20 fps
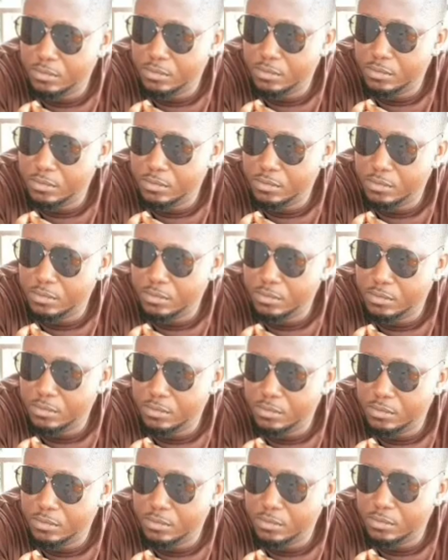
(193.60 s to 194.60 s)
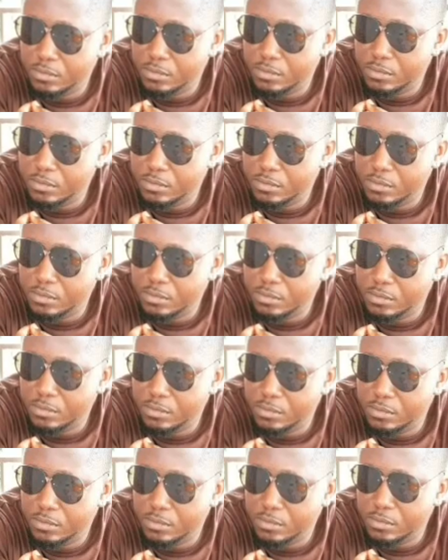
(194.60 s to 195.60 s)

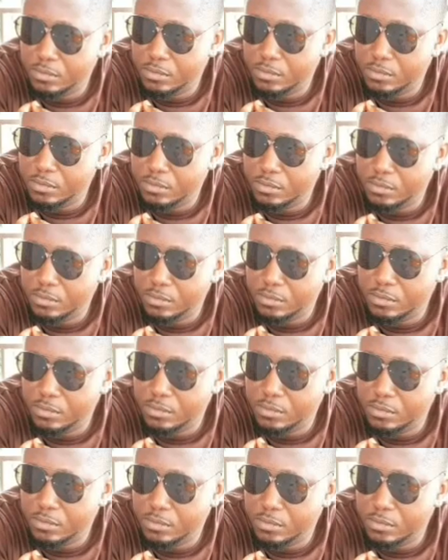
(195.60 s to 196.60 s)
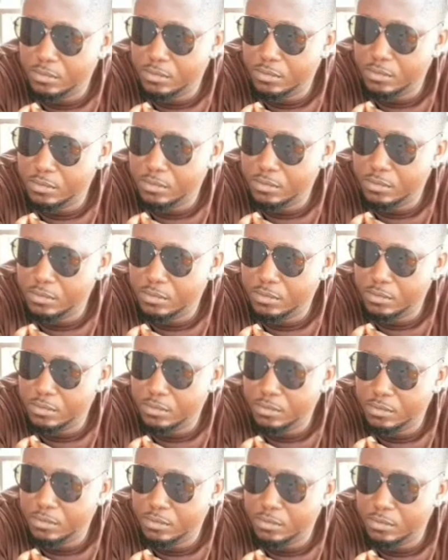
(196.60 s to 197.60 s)

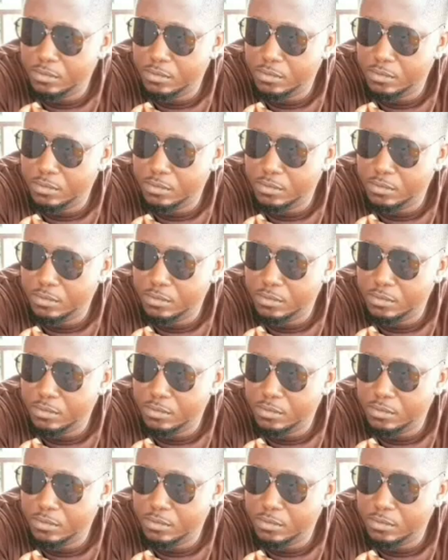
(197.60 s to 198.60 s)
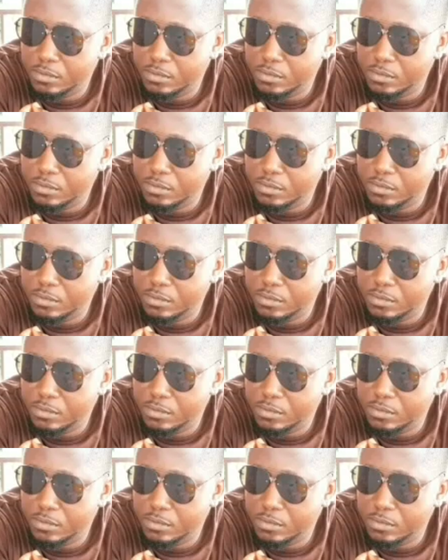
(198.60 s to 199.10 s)
(not speaking)